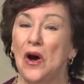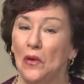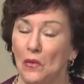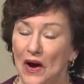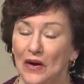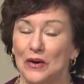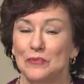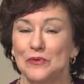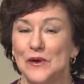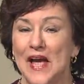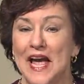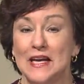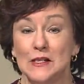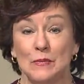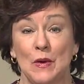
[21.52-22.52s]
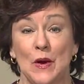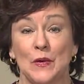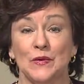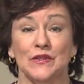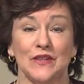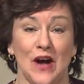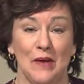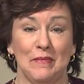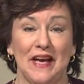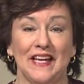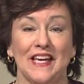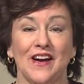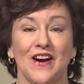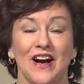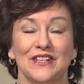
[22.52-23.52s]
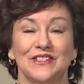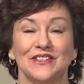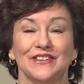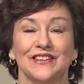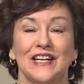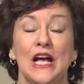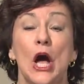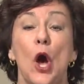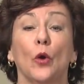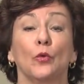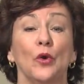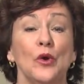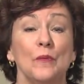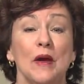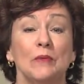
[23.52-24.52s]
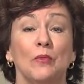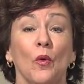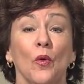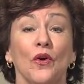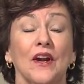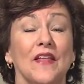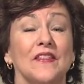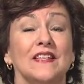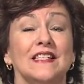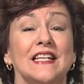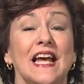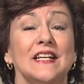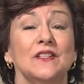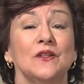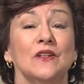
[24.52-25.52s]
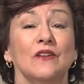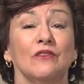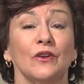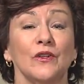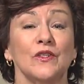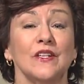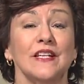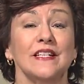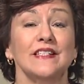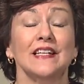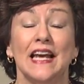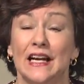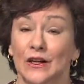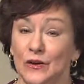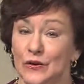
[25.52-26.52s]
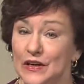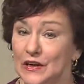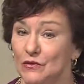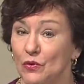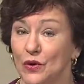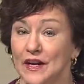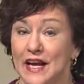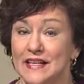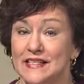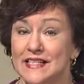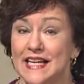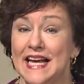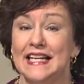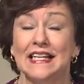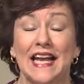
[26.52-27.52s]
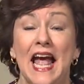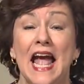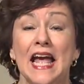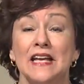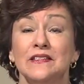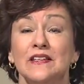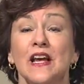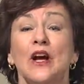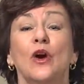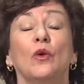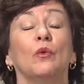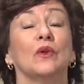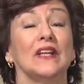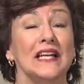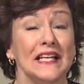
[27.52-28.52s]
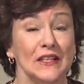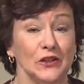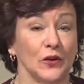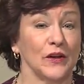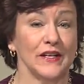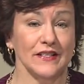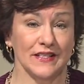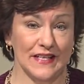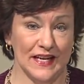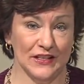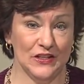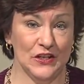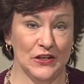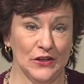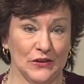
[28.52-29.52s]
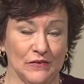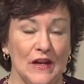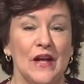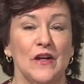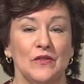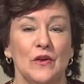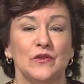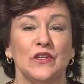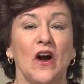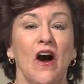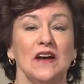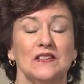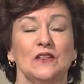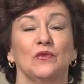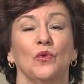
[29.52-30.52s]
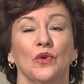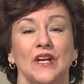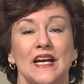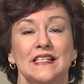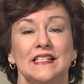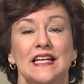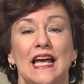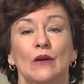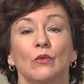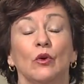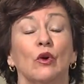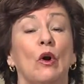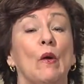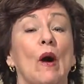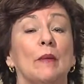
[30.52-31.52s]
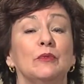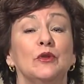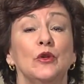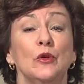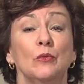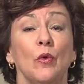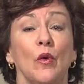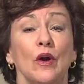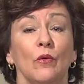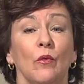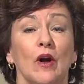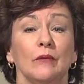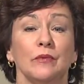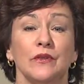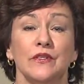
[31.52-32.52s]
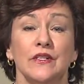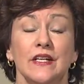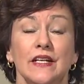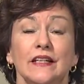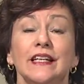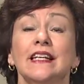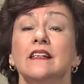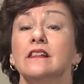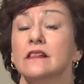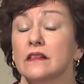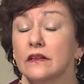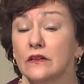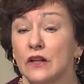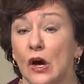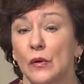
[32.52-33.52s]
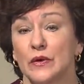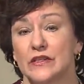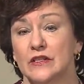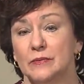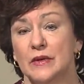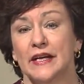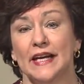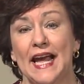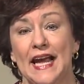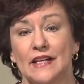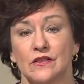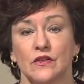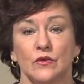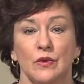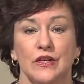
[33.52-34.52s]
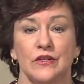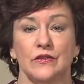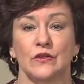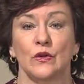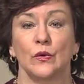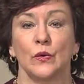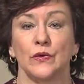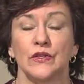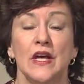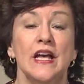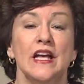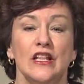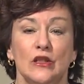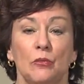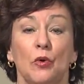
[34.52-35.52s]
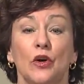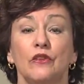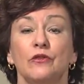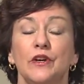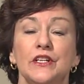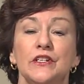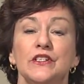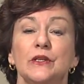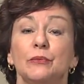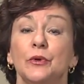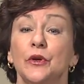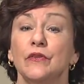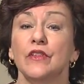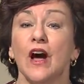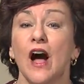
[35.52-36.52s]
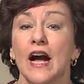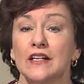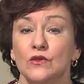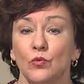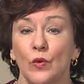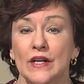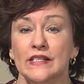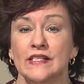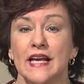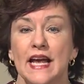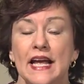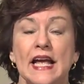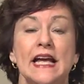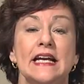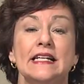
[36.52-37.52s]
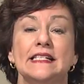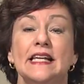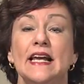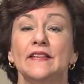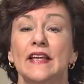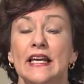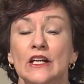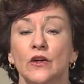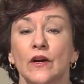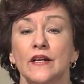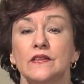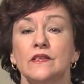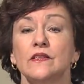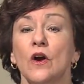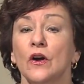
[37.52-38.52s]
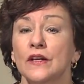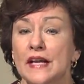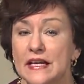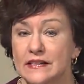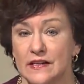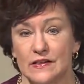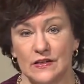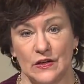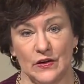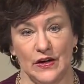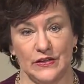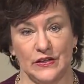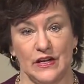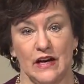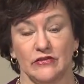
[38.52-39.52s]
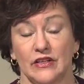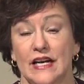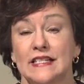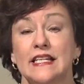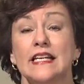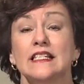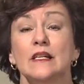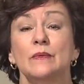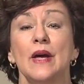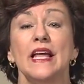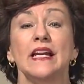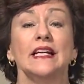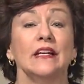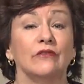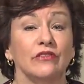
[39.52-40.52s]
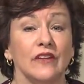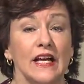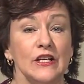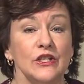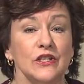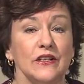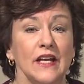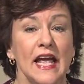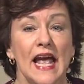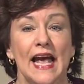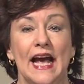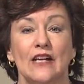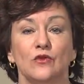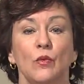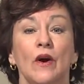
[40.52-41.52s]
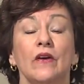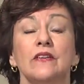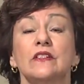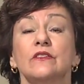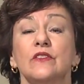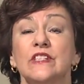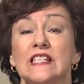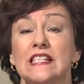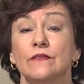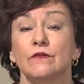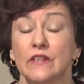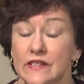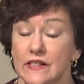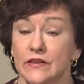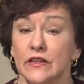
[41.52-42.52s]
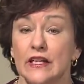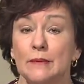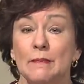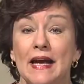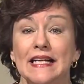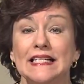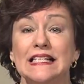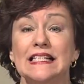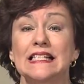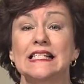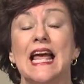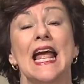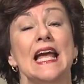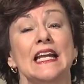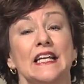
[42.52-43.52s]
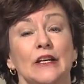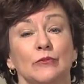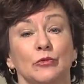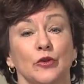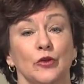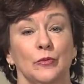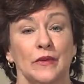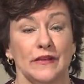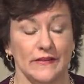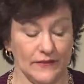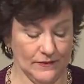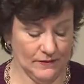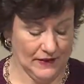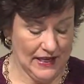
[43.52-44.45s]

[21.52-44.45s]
Welcome to Hays Post. I'm Becky Kaiser. Room and board at the state's universities, including Fort Hays State and Hays, will increase next year. Those costs at Fort Hays State will go up 2.1%. It is the lowest among Kansas Regent schools. The Board of Regents approved the hikes Wednesday, saying the increases are necessary to cover anticipated inflation as well as facility maintenance and improvements.